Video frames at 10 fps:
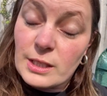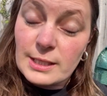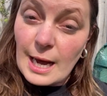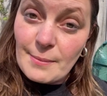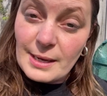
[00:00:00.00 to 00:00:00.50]

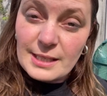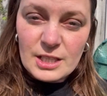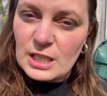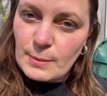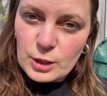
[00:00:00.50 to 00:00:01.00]
star pickets
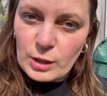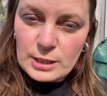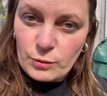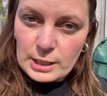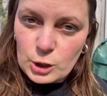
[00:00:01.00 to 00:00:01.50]
because my tree's
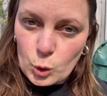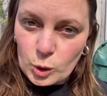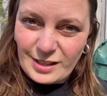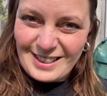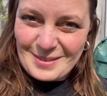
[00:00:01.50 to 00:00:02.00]
already taller than